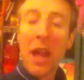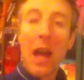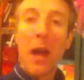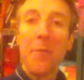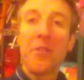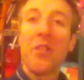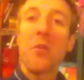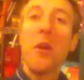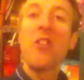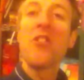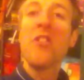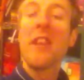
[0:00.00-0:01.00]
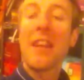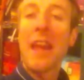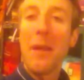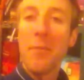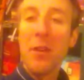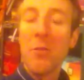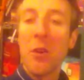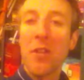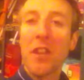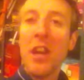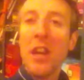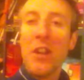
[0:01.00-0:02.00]
Um, so the question that came in
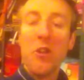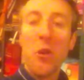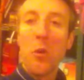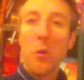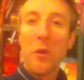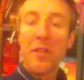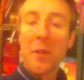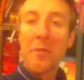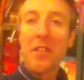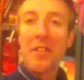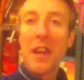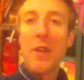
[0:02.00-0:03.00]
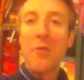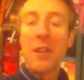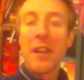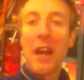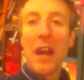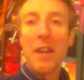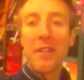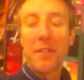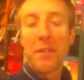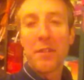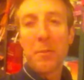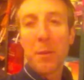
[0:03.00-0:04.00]
was, you know, in terms of dairy and
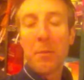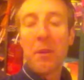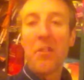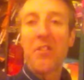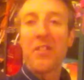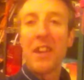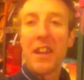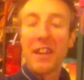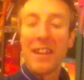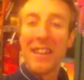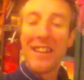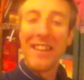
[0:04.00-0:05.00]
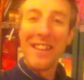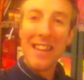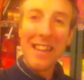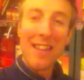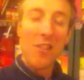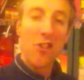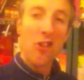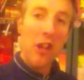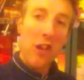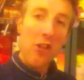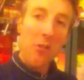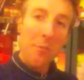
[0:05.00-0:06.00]
some people understanding the need to
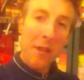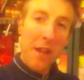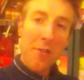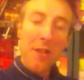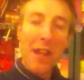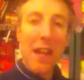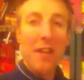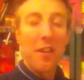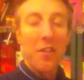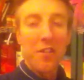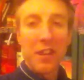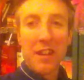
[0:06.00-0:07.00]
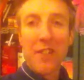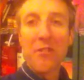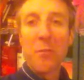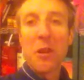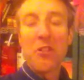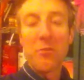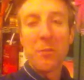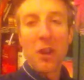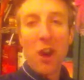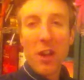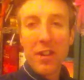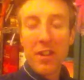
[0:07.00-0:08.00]
change from dairy and understanding the information
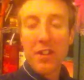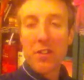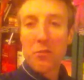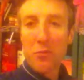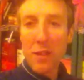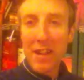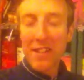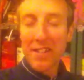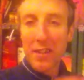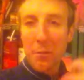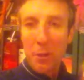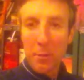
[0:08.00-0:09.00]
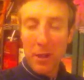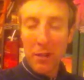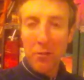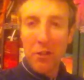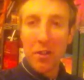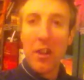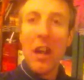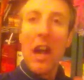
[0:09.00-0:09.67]
behind it and the reasons that we put out there.